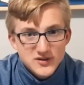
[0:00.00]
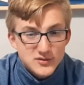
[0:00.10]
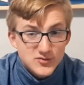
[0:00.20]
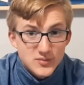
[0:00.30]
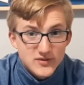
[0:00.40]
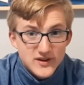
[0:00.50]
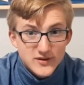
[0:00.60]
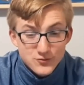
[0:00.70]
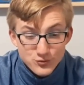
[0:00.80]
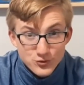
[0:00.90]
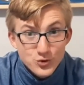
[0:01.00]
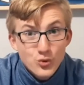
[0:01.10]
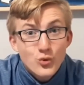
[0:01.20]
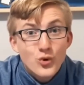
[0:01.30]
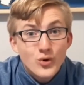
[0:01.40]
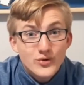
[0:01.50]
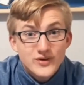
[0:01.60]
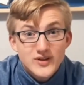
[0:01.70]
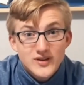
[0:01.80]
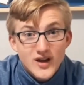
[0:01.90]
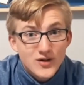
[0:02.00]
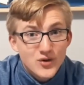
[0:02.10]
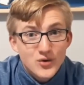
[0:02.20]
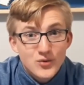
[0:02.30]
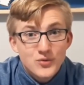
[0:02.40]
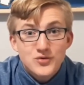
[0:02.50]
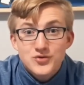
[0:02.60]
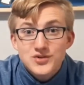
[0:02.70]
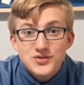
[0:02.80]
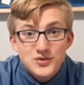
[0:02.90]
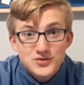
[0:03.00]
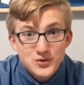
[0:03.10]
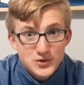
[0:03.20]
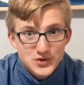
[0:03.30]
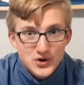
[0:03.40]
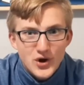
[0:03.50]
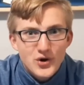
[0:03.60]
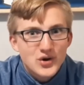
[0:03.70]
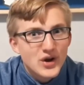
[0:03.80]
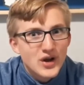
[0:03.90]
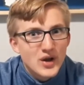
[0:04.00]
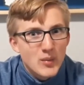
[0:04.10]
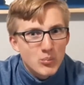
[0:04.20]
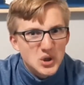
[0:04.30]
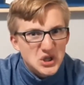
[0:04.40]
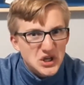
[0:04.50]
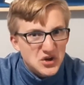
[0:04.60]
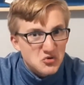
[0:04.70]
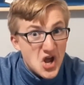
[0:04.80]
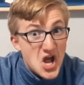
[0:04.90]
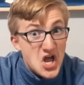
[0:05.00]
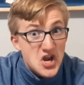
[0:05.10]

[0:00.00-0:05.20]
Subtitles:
from like a cool yellow crystal to a dark bloody red.